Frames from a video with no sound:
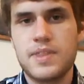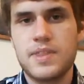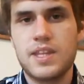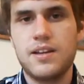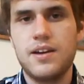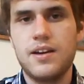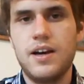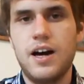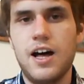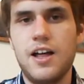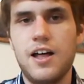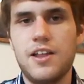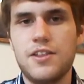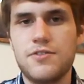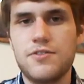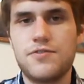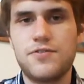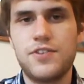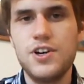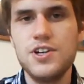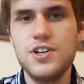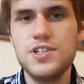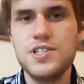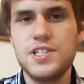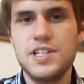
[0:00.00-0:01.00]
The
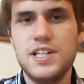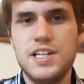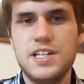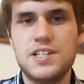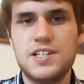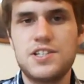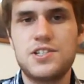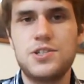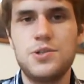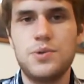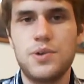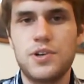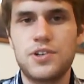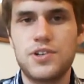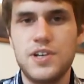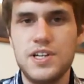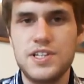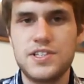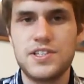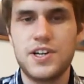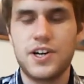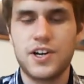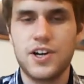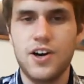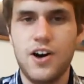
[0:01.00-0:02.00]
first is to increase
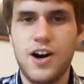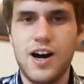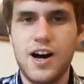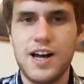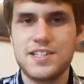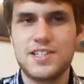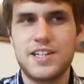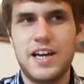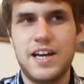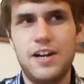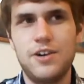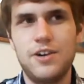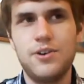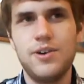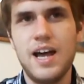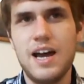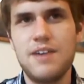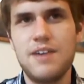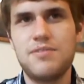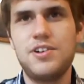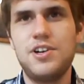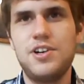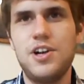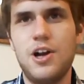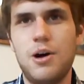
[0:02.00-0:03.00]
their cost. I don't have
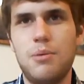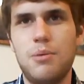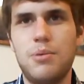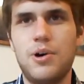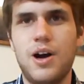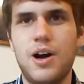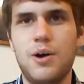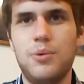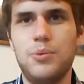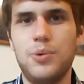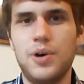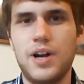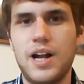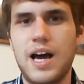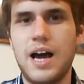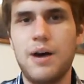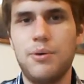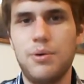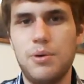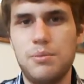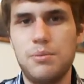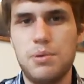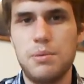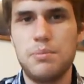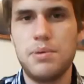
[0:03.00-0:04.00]
a number on what I
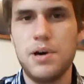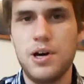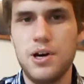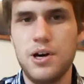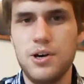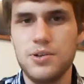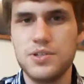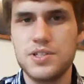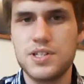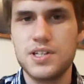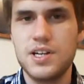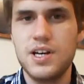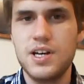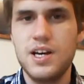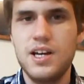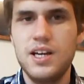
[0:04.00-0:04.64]
would propose.